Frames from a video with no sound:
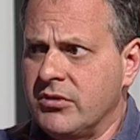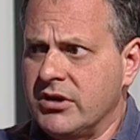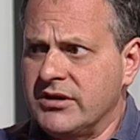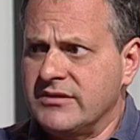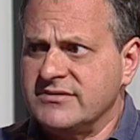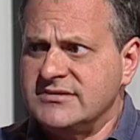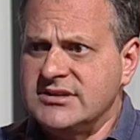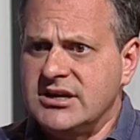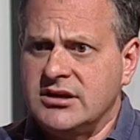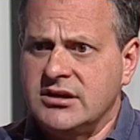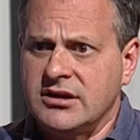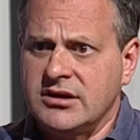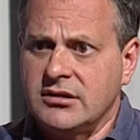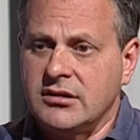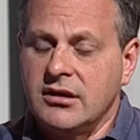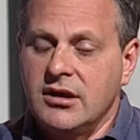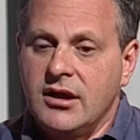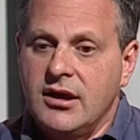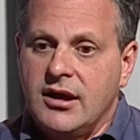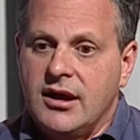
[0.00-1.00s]
way of telling.
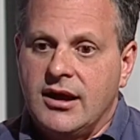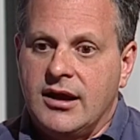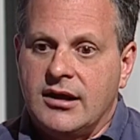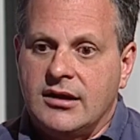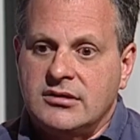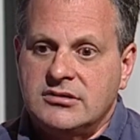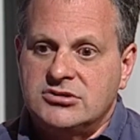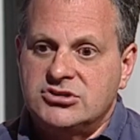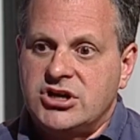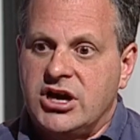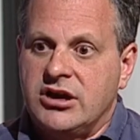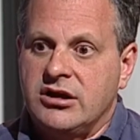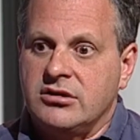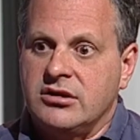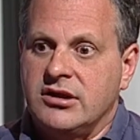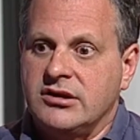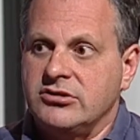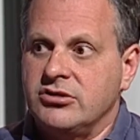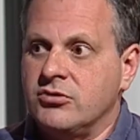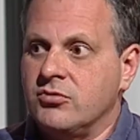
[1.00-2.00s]
A child
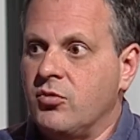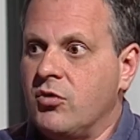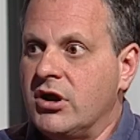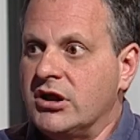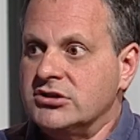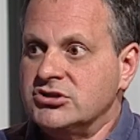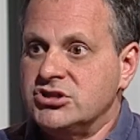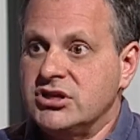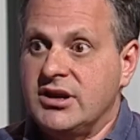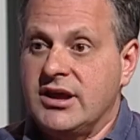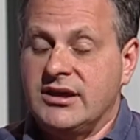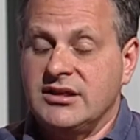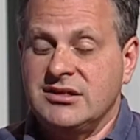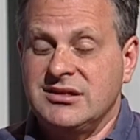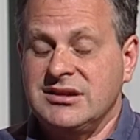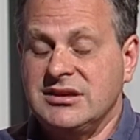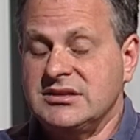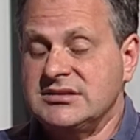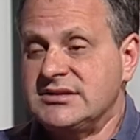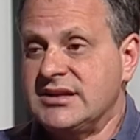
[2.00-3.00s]
under 1 should at
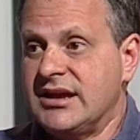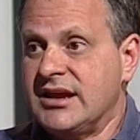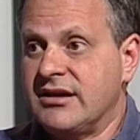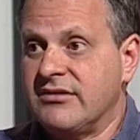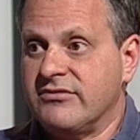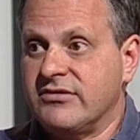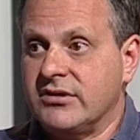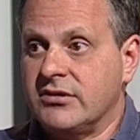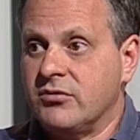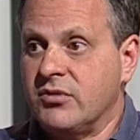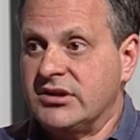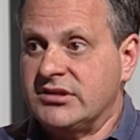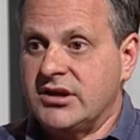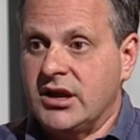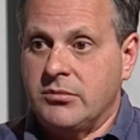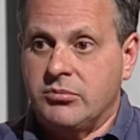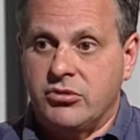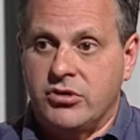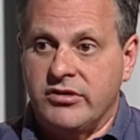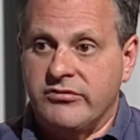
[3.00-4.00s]
least have a wet
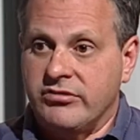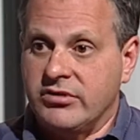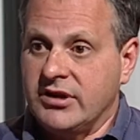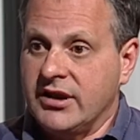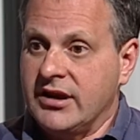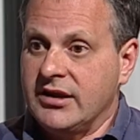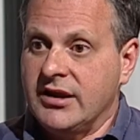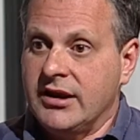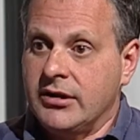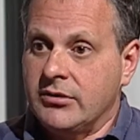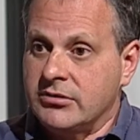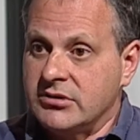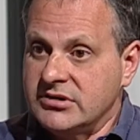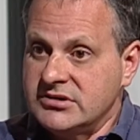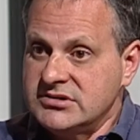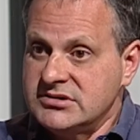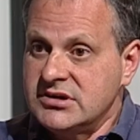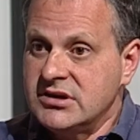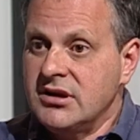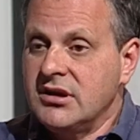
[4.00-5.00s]
diaper every 8
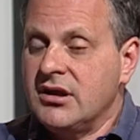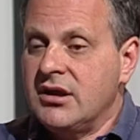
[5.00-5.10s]
hours.